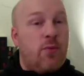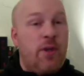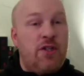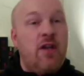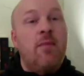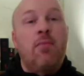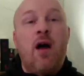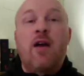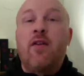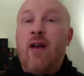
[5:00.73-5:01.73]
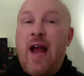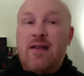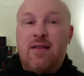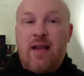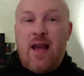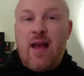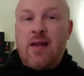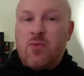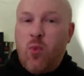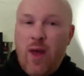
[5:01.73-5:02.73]
region and block their exit,
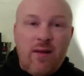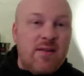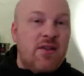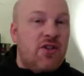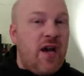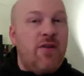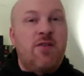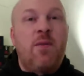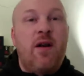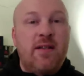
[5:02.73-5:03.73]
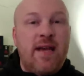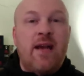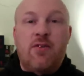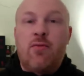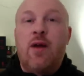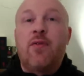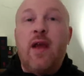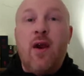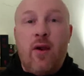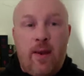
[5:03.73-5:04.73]
as well as the Shadowspawn attacks throughout
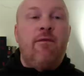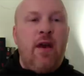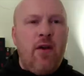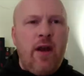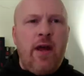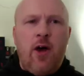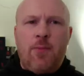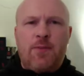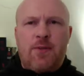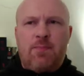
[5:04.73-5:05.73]
the area. Verin helps